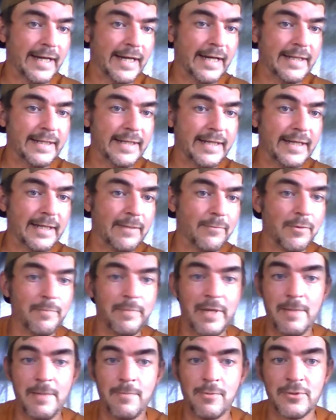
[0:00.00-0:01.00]
and then when
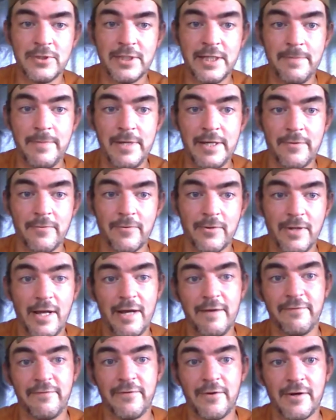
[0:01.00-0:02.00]
people see me in real
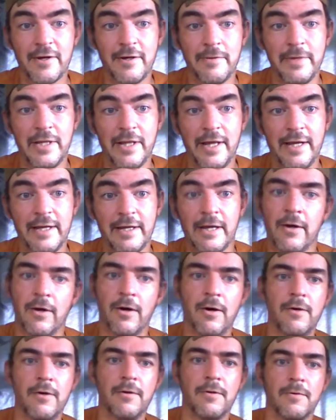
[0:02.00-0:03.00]
life, they're going to be like,
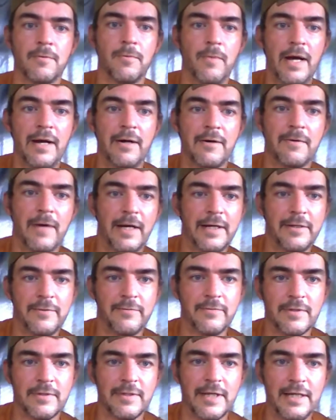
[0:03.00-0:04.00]
oh wow, I
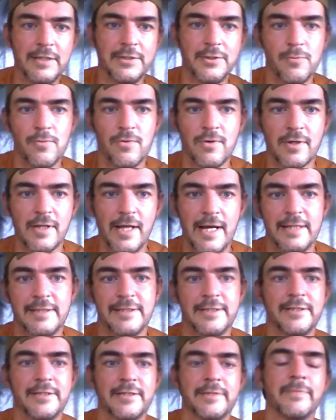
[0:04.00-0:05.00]
didn't realize you wore
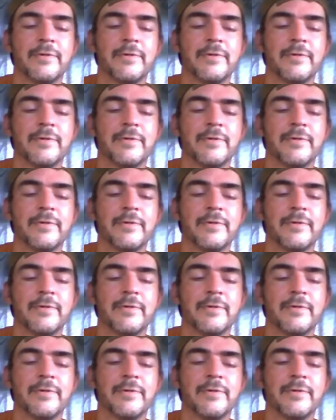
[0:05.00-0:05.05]
glasses.